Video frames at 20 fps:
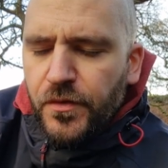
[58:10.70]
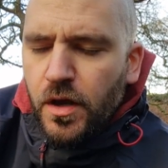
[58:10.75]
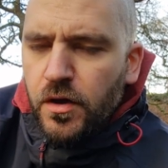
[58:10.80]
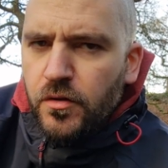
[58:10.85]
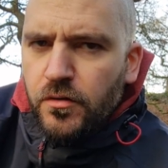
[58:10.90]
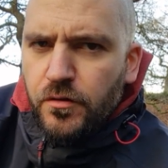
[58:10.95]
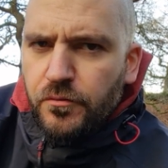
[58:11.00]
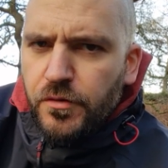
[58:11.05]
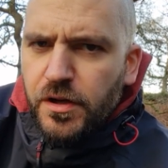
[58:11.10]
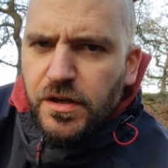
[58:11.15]

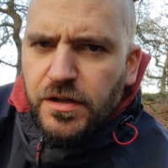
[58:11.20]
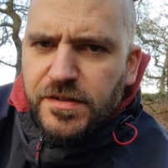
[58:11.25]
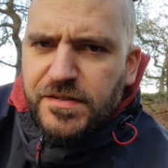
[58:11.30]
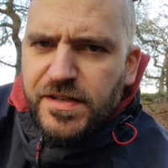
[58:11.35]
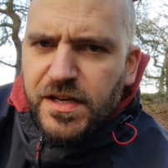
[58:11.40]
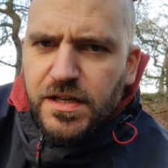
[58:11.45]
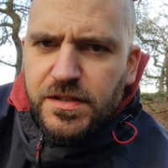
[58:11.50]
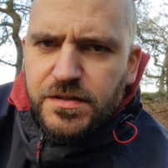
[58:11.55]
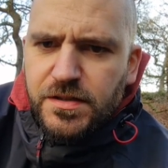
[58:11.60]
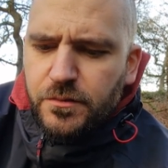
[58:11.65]
and they're really
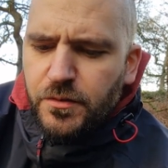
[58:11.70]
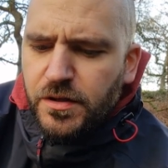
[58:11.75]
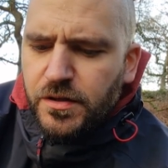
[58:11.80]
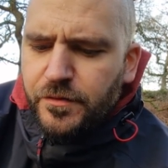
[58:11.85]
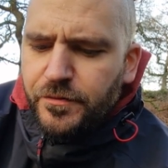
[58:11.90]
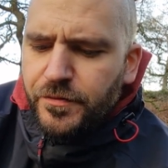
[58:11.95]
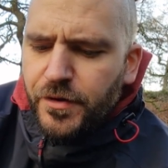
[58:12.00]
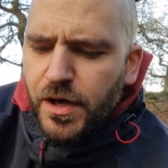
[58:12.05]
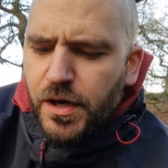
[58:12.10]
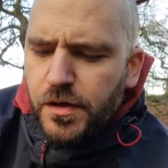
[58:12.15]
tasty when
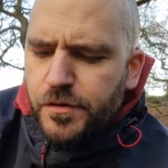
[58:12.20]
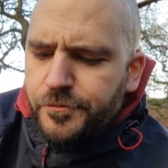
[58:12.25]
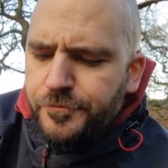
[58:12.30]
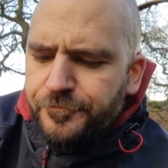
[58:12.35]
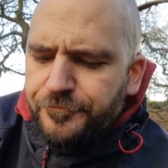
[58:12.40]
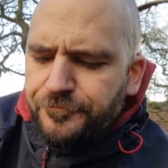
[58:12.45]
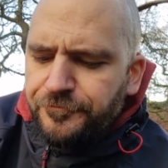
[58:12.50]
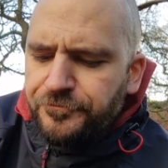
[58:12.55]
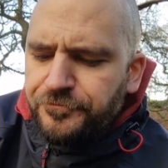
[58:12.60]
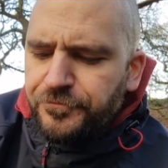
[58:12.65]
you fry them.
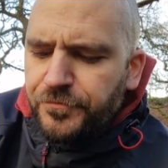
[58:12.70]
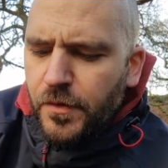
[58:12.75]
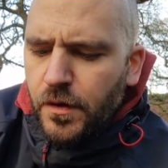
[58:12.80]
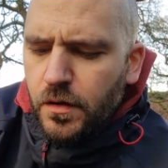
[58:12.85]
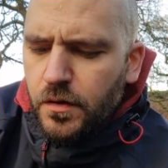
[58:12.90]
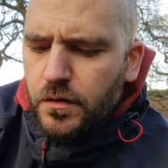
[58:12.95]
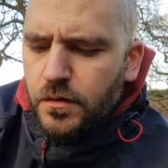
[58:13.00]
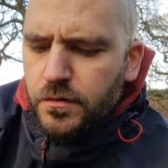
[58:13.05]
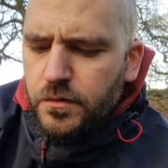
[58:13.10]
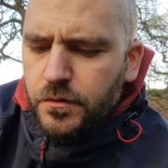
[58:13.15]

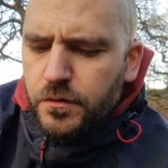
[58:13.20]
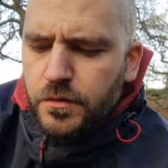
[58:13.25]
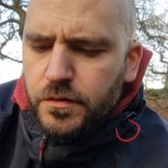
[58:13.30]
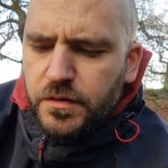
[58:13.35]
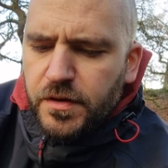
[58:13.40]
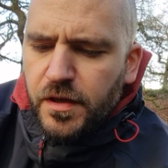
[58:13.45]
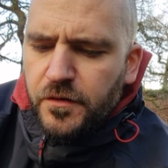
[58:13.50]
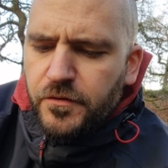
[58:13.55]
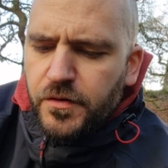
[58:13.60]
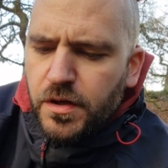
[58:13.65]

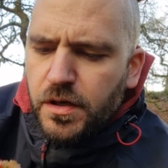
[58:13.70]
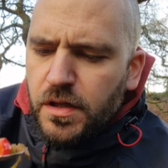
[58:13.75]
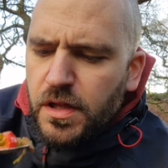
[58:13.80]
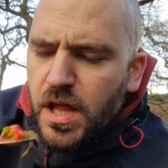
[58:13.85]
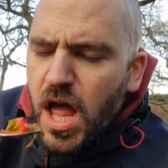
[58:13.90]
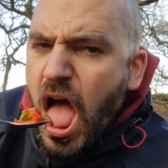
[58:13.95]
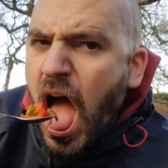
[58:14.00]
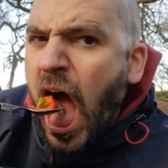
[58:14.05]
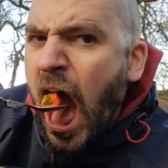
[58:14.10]
Definitely